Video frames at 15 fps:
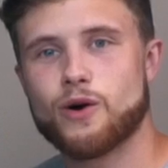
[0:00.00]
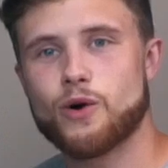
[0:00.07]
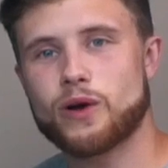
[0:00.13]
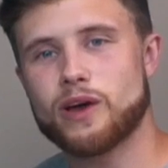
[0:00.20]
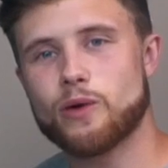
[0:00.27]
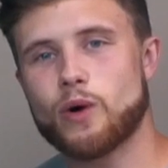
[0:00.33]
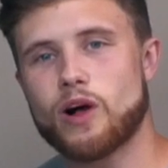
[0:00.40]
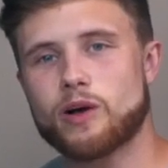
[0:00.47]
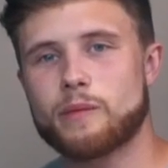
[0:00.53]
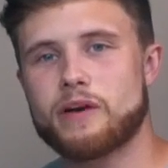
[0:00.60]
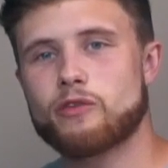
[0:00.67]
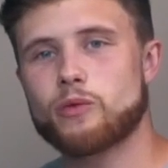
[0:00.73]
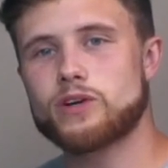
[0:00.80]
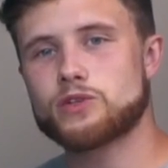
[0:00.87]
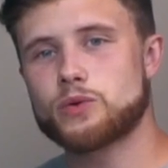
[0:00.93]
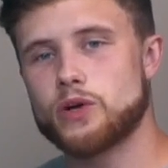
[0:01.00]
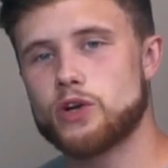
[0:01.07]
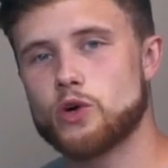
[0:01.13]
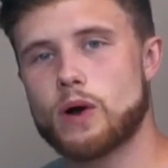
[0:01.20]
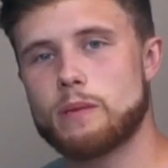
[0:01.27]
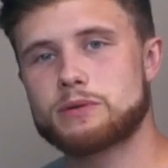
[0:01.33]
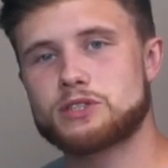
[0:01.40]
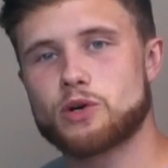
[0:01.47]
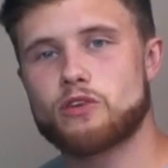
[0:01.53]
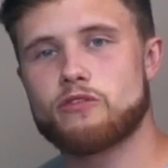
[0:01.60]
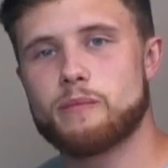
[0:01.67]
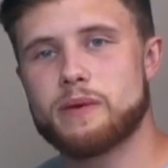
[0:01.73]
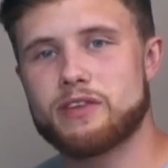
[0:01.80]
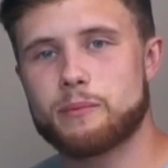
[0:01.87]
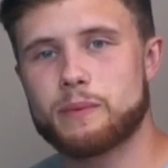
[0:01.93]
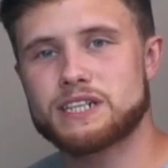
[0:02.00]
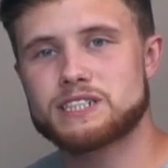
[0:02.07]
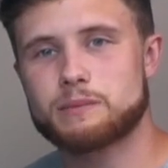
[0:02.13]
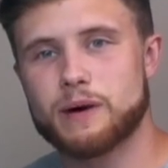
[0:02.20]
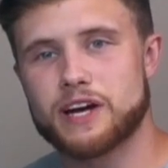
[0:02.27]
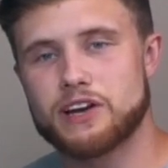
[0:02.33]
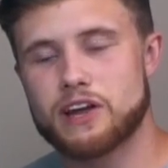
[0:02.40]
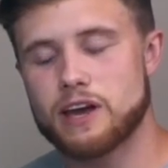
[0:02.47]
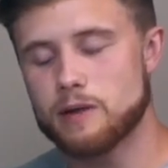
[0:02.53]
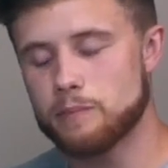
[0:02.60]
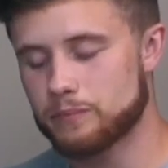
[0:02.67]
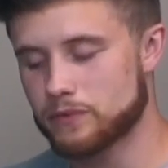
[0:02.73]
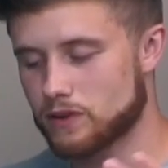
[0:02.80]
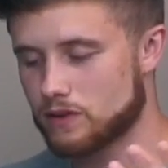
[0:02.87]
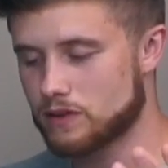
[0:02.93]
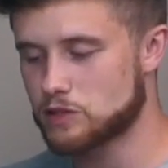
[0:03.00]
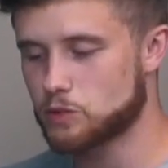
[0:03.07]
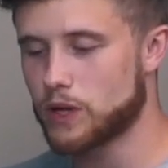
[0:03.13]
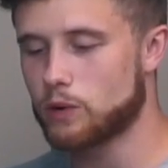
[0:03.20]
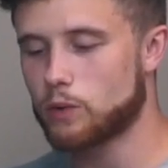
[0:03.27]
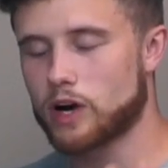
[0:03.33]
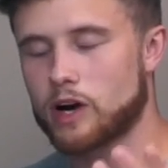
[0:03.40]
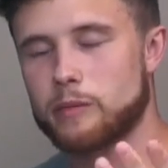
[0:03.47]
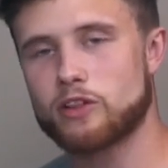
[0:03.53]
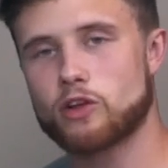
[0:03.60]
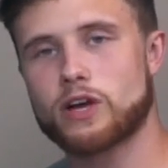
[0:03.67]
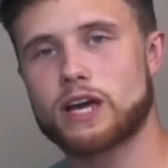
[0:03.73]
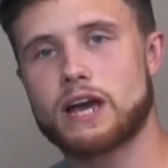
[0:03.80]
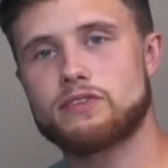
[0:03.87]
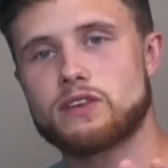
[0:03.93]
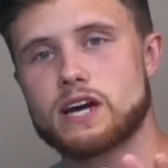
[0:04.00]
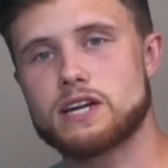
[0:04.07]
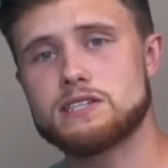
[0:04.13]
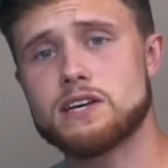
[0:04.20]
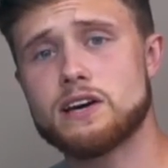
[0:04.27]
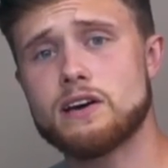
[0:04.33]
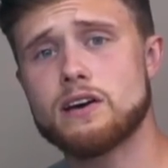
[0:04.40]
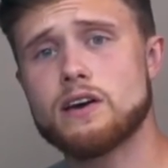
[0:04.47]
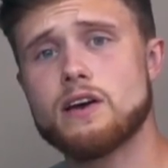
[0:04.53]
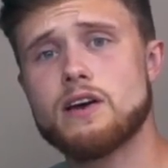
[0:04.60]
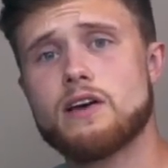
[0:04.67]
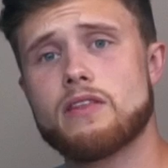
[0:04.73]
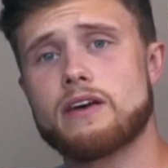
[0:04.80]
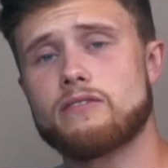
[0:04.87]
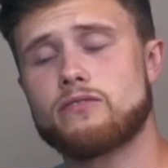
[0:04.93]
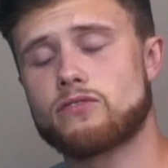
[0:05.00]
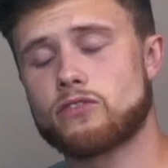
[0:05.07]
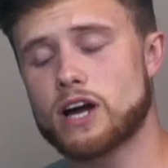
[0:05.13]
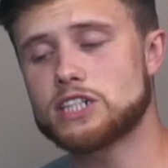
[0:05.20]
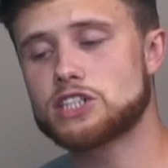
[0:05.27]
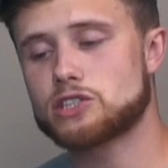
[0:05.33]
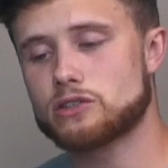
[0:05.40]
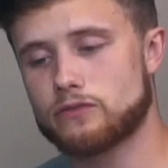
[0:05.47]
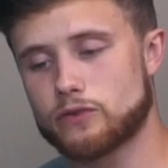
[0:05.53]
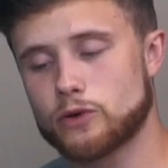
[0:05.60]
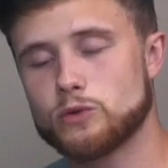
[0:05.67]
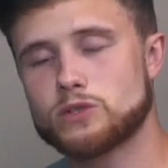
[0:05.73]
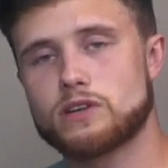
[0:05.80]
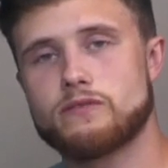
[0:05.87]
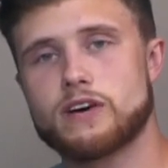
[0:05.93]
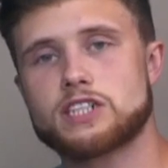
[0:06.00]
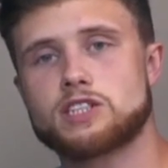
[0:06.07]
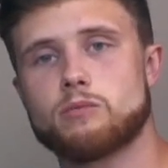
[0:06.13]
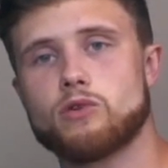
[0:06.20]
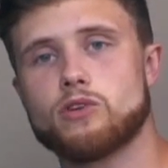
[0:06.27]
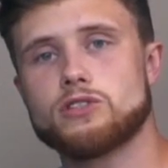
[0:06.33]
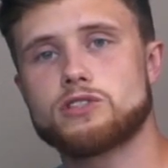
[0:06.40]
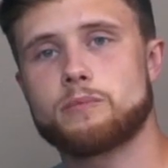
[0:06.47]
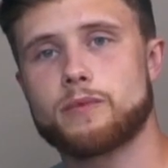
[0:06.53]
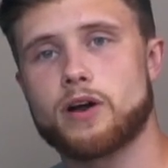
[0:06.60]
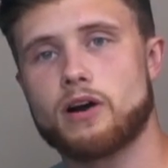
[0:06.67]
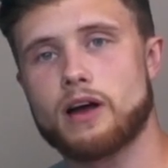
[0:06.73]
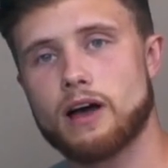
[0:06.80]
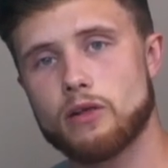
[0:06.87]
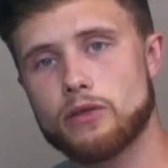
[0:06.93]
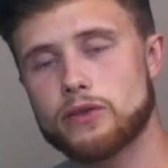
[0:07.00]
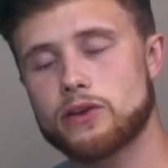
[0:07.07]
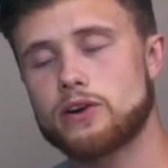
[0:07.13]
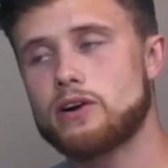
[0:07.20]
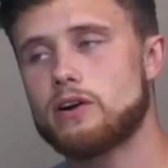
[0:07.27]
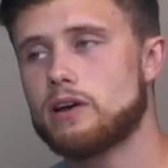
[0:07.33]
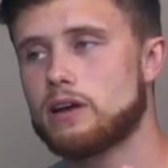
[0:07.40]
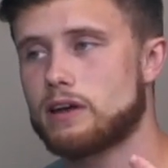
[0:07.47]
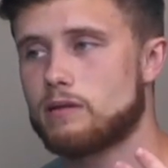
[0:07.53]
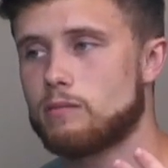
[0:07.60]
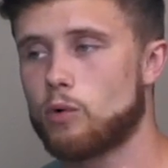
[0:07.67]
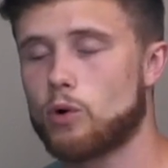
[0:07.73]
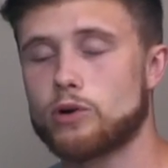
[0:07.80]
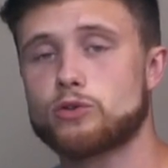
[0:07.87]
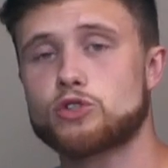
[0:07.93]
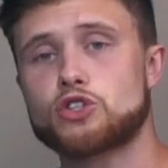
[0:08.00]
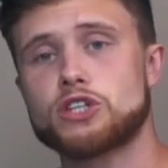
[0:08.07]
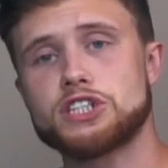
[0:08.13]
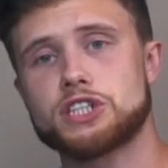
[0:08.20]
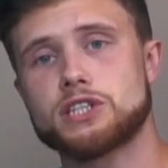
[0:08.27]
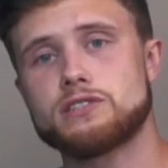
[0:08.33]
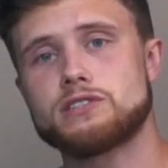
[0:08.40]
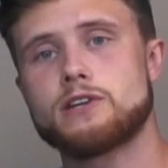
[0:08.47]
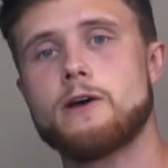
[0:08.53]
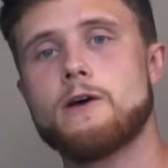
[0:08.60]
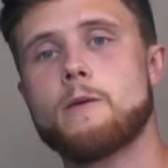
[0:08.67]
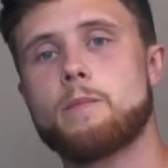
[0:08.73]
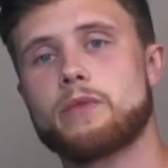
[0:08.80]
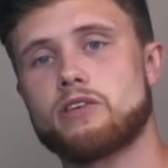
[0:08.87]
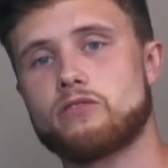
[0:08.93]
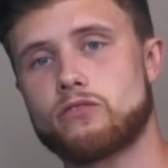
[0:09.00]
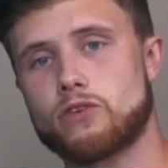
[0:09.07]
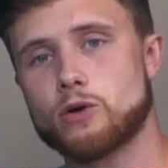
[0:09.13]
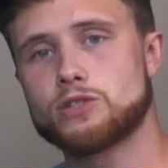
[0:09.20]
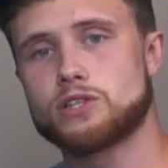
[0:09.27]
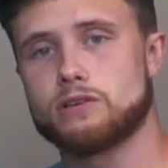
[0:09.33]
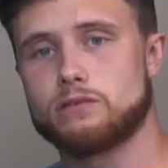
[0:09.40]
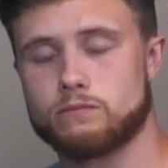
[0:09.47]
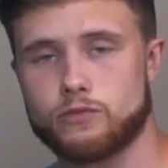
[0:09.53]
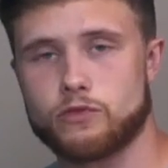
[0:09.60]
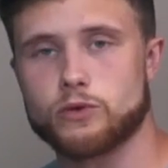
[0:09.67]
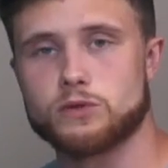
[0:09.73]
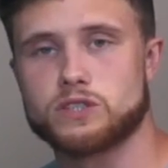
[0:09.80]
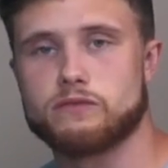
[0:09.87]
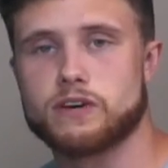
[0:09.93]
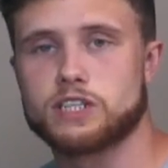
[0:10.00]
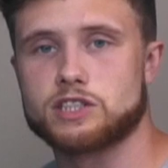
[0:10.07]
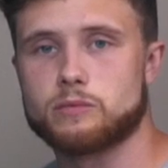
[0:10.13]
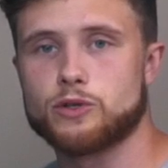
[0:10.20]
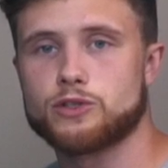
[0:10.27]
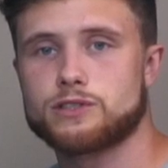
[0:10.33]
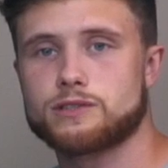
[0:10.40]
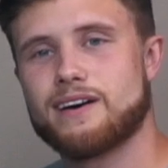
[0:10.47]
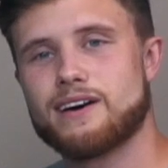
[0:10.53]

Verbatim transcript: Okay, welcome everyone to a new episode of Myth Bust Monday. This week we're going to be looking at the idea that fresh fruits and vegetables are healthier and more nutritious than frozen fruits and vegetables.